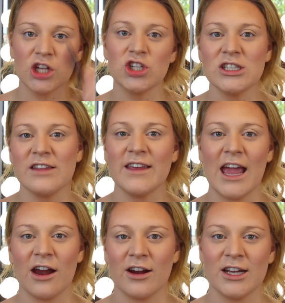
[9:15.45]
just in the
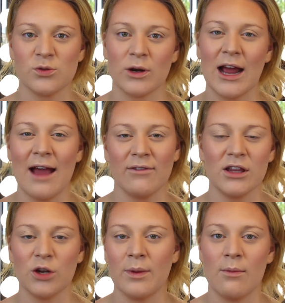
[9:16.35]
areas where I have a
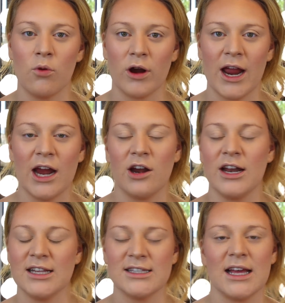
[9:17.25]
little bit more hair
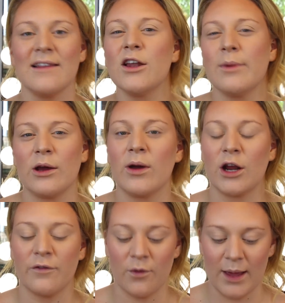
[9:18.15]
and it's a little bit
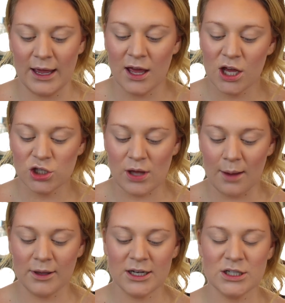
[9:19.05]
quicker for me. So
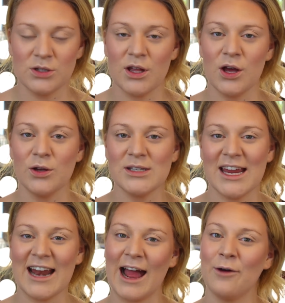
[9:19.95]
I'm gonna do those
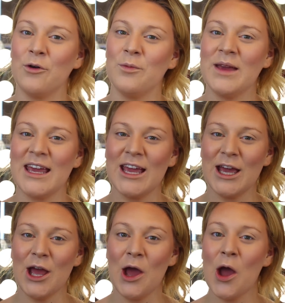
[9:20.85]
and I will
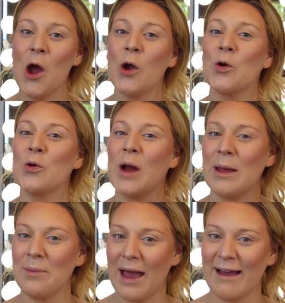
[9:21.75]
be
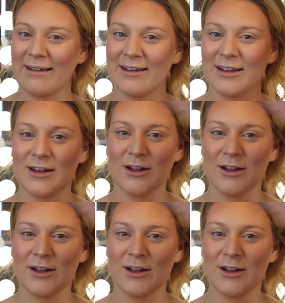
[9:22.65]
right back.